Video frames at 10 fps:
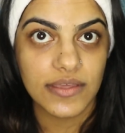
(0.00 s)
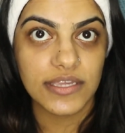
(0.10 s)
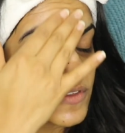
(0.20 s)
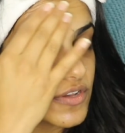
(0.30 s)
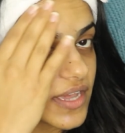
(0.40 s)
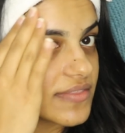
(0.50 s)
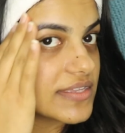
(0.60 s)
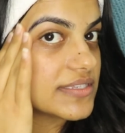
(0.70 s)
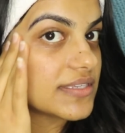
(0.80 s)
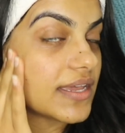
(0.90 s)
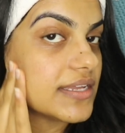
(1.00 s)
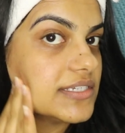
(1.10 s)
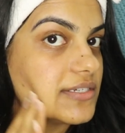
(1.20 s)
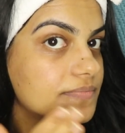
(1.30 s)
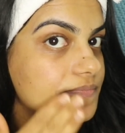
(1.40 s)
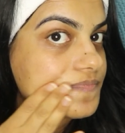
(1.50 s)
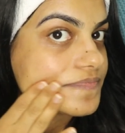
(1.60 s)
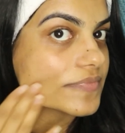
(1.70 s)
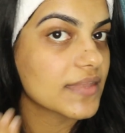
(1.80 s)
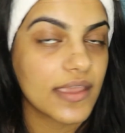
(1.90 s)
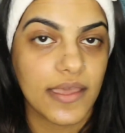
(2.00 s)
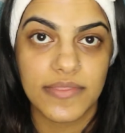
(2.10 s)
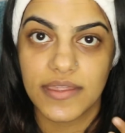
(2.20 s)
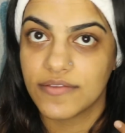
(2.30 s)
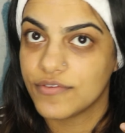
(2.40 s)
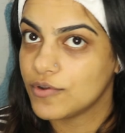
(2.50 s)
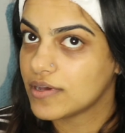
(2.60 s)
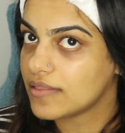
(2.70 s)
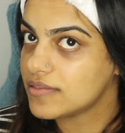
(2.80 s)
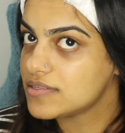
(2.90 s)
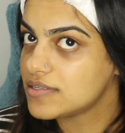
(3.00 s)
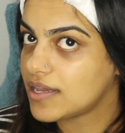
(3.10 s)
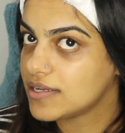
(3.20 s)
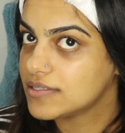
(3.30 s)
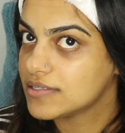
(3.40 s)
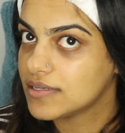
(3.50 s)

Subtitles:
If you look at this side, and then if you look at this side,